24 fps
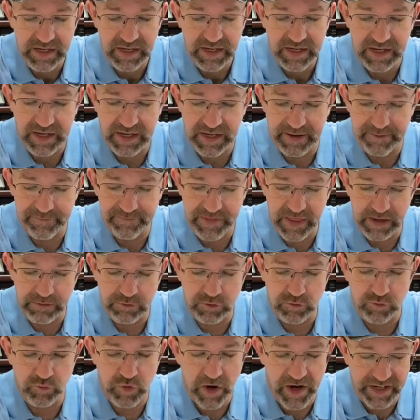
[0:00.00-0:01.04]
They
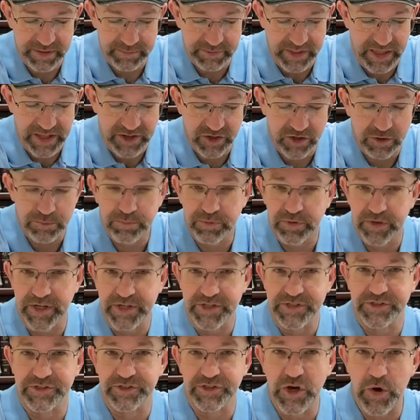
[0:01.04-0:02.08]
were running, but they had no
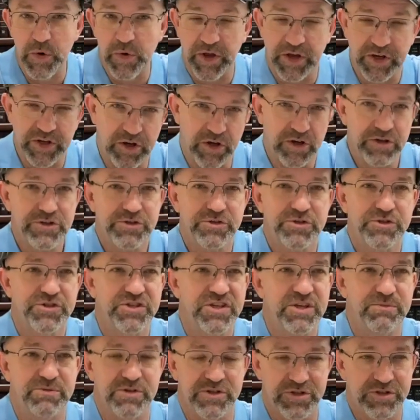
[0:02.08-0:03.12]
place to go. And I could also see
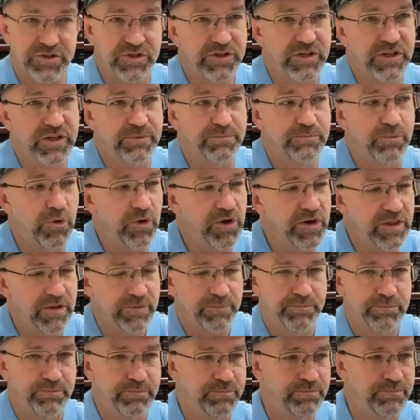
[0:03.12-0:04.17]
them just looking, pointing,
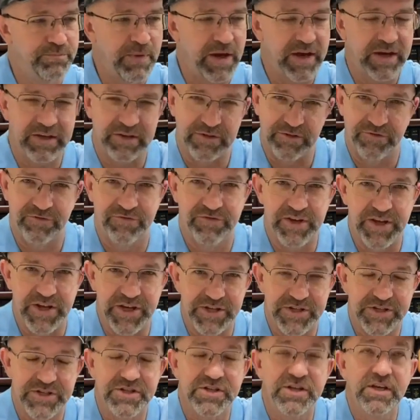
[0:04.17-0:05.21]
making a
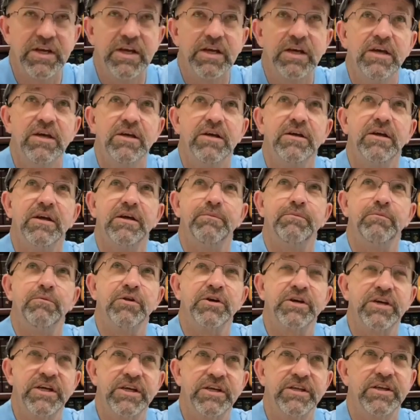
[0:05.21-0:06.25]
fist,
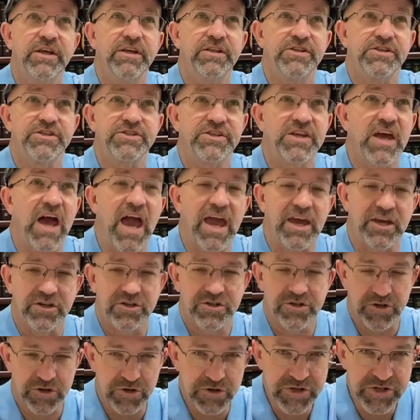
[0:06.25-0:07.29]
looking in the sky and
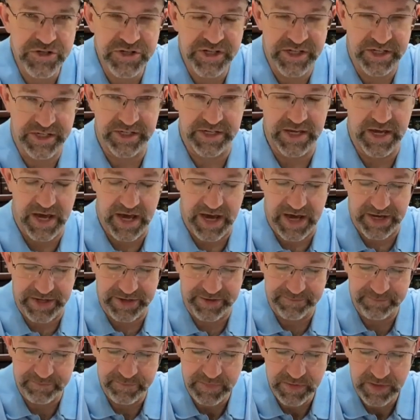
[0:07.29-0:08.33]
cursing God,
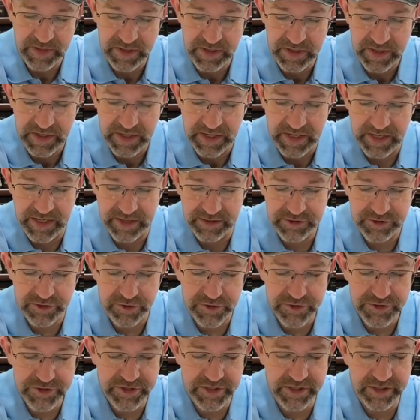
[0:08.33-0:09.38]

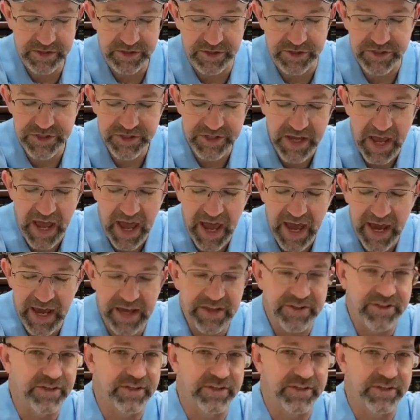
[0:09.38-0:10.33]
cursing the sky and the